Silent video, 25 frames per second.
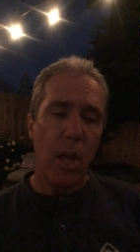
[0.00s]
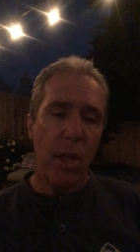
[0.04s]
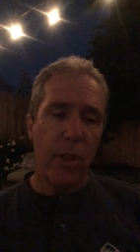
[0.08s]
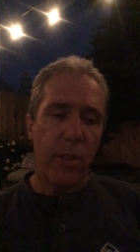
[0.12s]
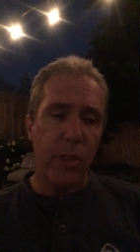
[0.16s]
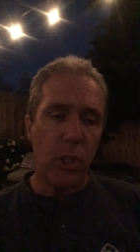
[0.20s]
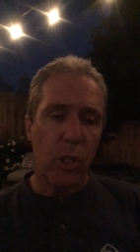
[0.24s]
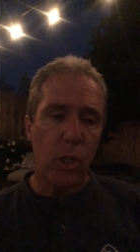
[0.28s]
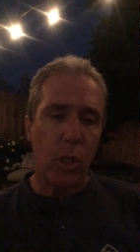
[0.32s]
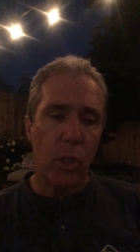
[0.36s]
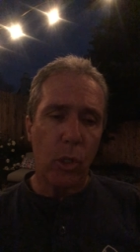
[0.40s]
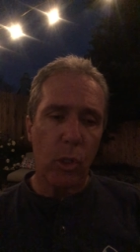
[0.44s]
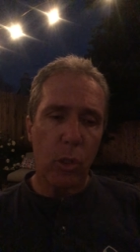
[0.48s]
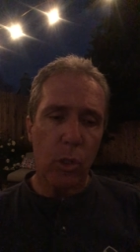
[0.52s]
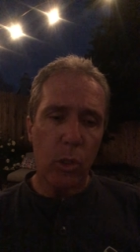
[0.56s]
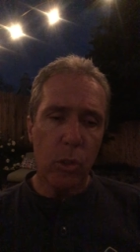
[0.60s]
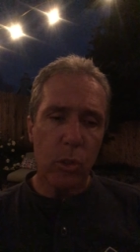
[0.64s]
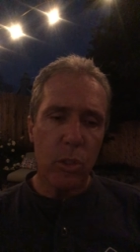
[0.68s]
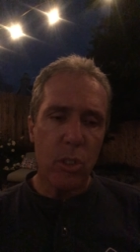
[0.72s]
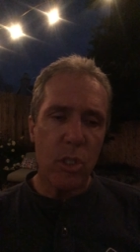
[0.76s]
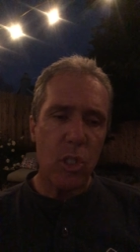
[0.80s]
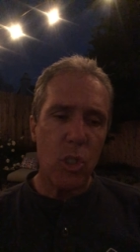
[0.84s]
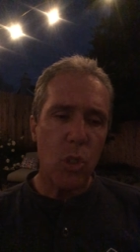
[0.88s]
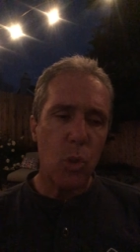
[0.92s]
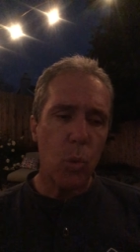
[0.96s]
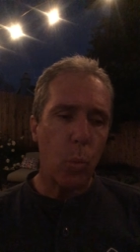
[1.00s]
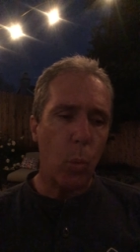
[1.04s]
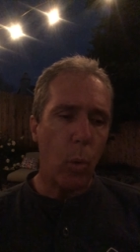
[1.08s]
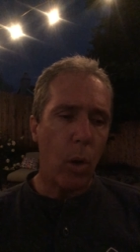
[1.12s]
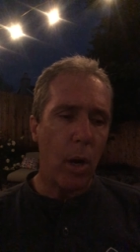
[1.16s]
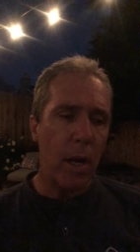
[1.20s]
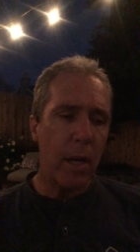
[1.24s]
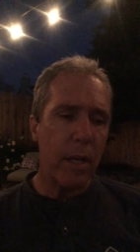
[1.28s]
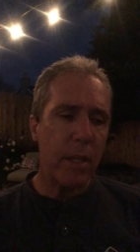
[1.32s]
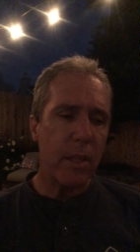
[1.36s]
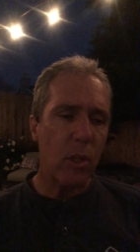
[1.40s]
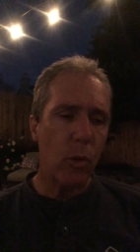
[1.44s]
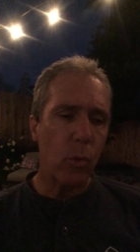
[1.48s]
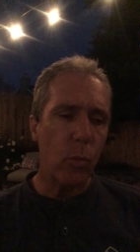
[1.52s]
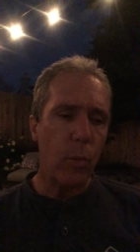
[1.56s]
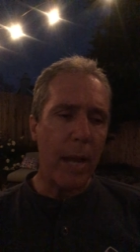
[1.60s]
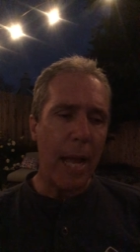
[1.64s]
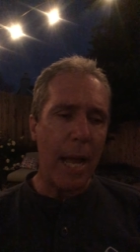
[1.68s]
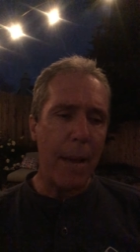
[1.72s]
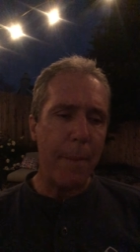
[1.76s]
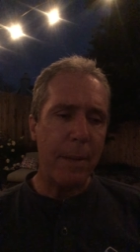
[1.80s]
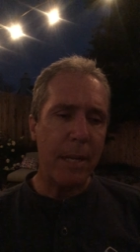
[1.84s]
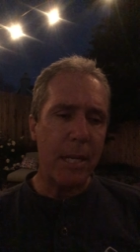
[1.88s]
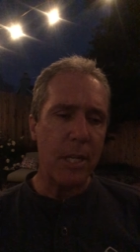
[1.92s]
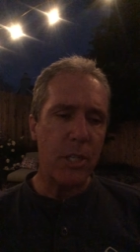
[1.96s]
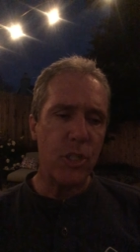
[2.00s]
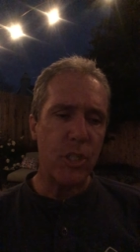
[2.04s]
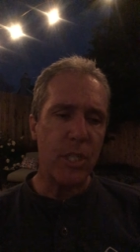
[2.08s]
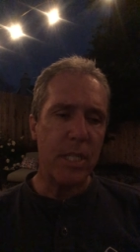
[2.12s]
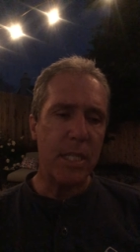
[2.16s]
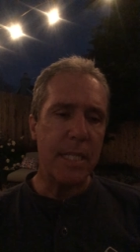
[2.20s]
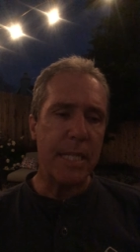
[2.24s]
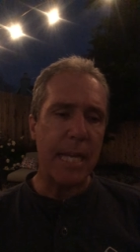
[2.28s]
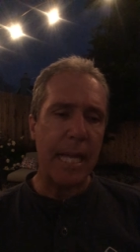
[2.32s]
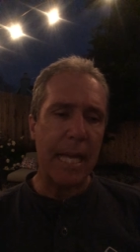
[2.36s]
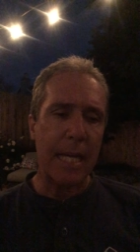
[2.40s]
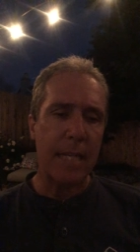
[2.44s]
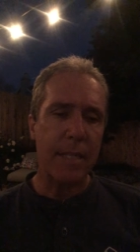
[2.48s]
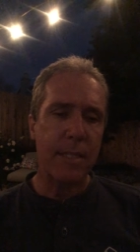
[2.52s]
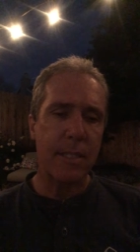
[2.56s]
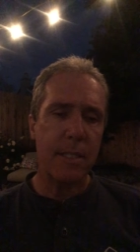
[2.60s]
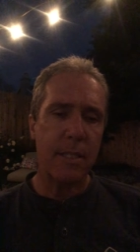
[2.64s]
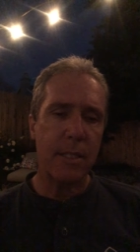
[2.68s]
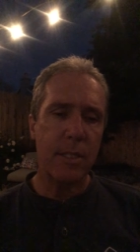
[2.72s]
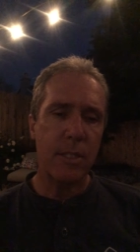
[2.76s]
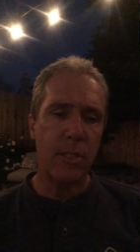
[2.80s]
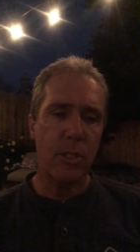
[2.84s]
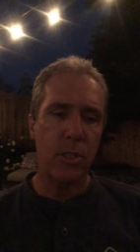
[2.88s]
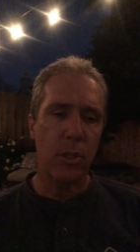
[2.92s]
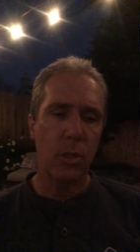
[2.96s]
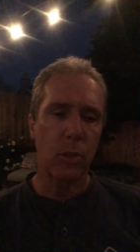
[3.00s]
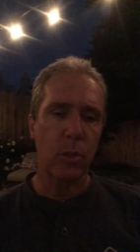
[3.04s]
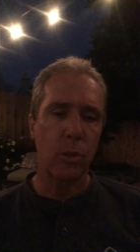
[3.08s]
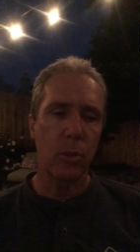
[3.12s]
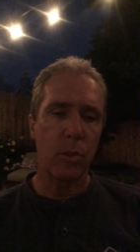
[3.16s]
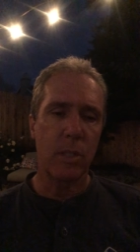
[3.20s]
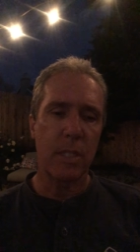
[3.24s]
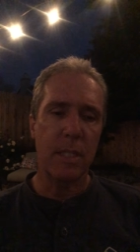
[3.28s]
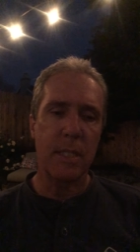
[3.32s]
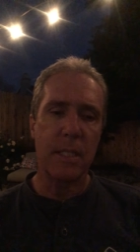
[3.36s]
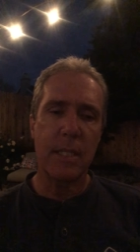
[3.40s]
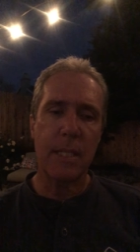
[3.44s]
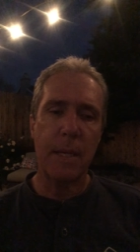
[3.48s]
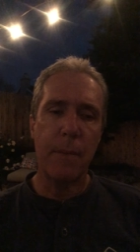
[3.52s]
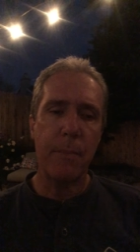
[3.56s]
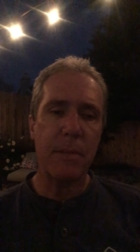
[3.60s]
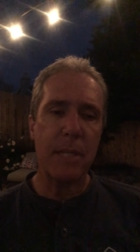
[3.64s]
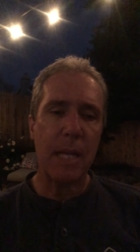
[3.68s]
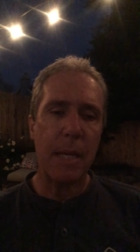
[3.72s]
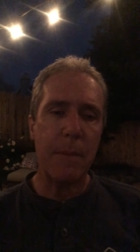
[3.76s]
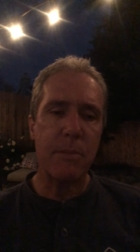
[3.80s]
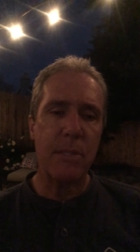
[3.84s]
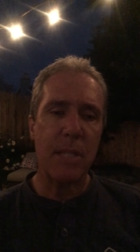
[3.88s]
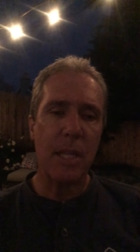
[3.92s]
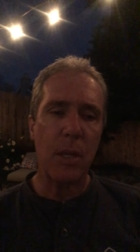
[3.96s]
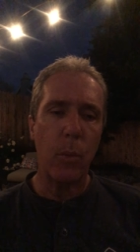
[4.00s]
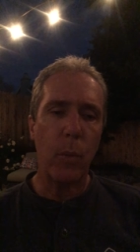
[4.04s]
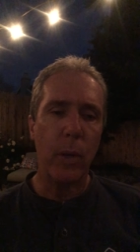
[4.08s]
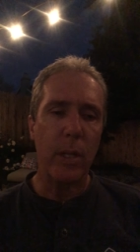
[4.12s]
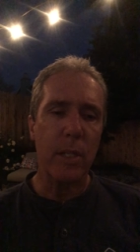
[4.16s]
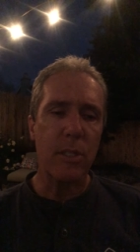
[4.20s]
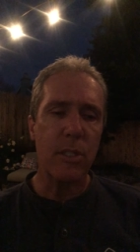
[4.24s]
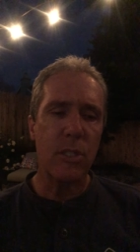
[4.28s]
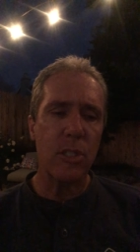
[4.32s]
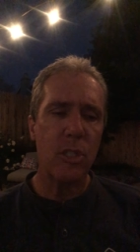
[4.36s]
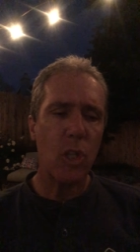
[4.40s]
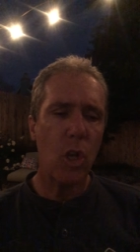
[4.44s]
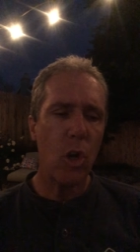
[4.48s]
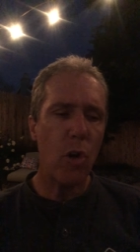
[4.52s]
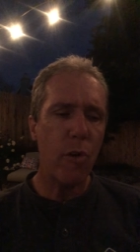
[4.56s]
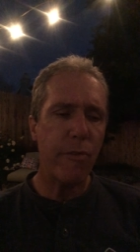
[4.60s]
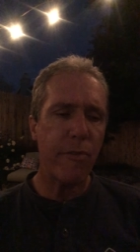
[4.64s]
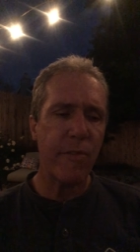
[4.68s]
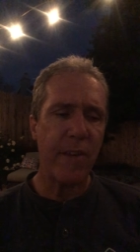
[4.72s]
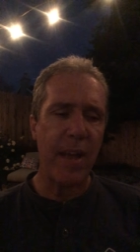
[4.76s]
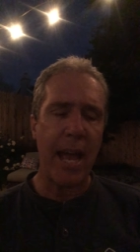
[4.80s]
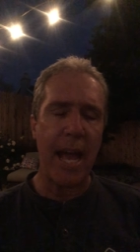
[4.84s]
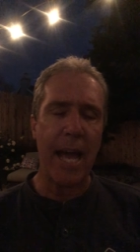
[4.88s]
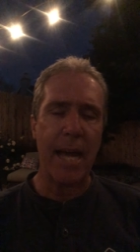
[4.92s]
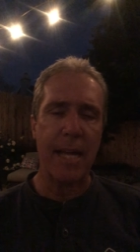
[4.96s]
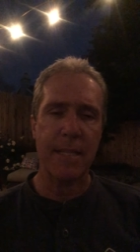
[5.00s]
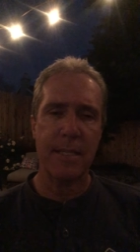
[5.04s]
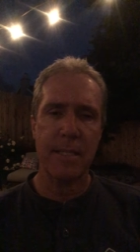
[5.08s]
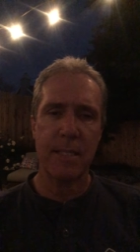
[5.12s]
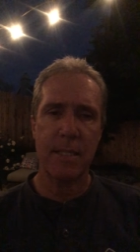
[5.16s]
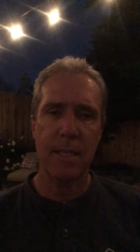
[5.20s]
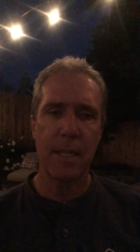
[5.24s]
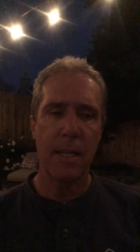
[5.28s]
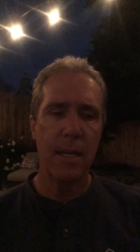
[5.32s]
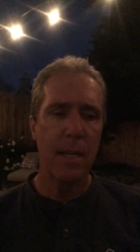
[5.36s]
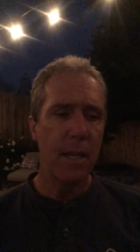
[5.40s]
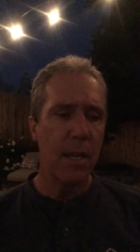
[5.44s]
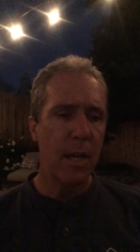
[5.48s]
The girl swung the rabbit as she danced in circles, and sometimes they went so fast,